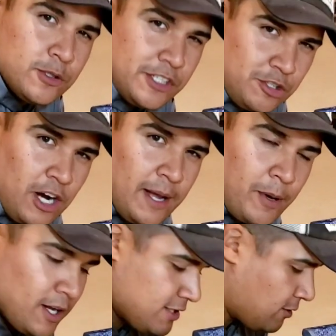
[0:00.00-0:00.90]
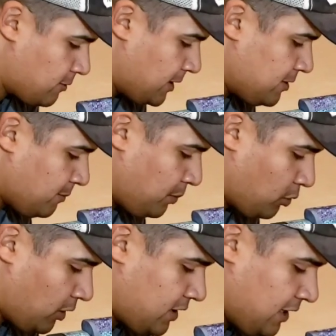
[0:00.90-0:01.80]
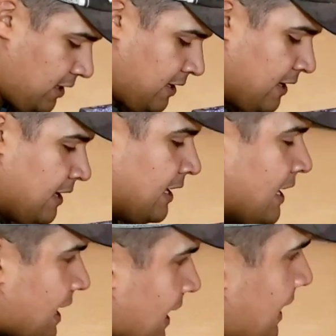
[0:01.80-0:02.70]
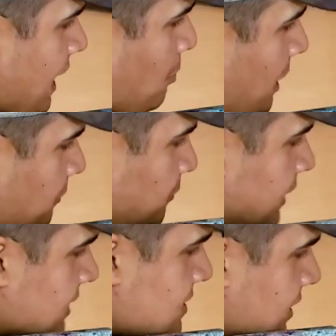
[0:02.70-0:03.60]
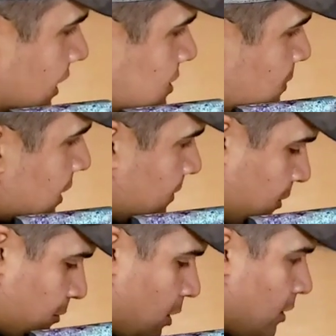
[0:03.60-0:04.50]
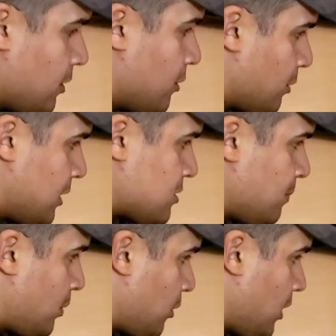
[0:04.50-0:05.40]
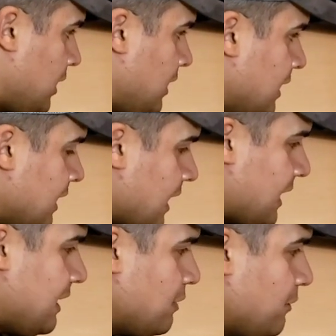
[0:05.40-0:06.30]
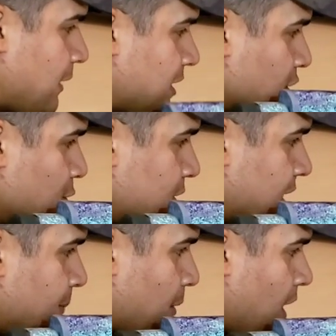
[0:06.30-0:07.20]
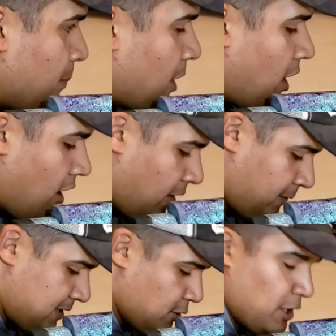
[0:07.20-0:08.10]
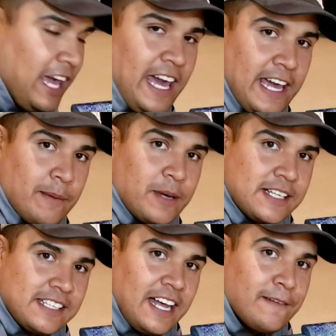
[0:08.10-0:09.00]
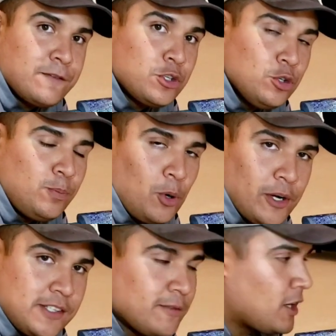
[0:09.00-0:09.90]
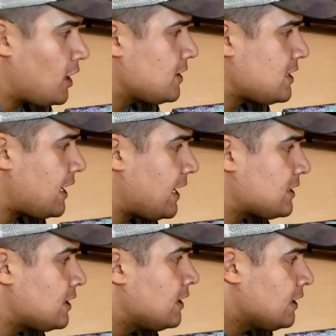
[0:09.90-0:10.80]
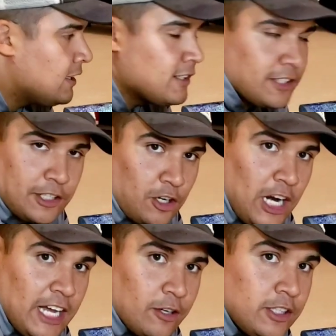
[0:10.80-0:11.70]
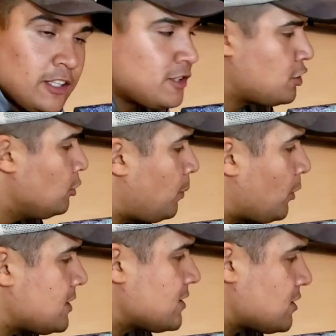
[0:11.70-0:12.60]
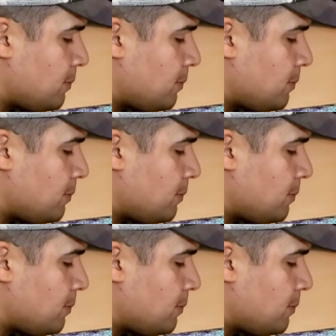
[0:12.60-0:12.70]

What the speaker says: use a tripod as a rear support. And now my fist does become the rear support. And even if I do tip up off, it's okay because I have 2 points of contact to the ground, 2 points of